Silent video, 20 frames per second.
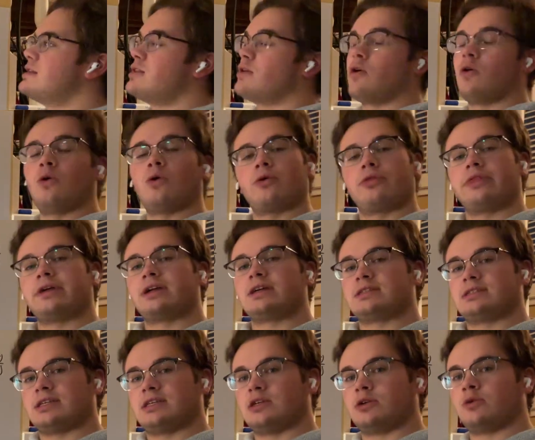the whole thing is
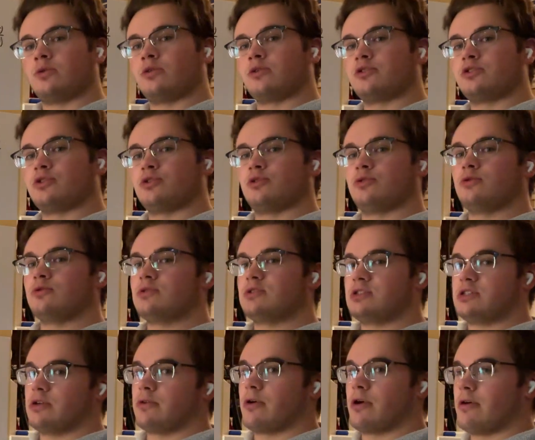equal to
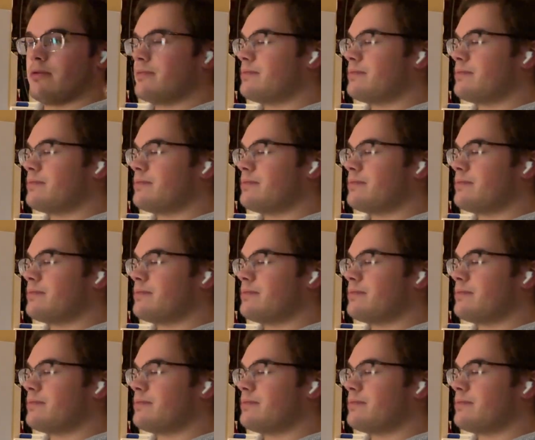0.